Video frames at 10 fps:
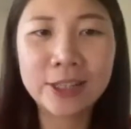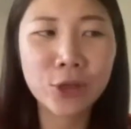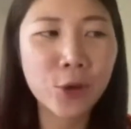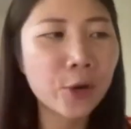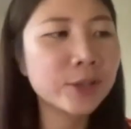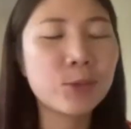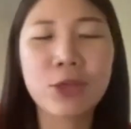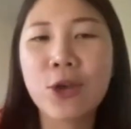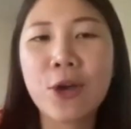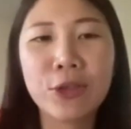the thoughts were
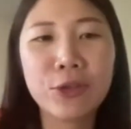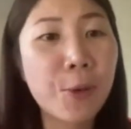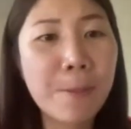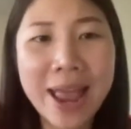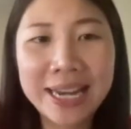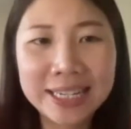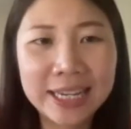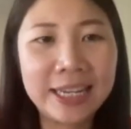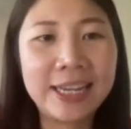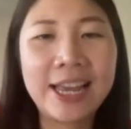
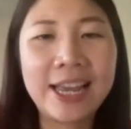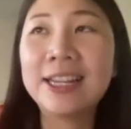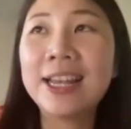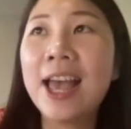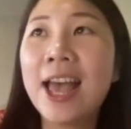tormenting, and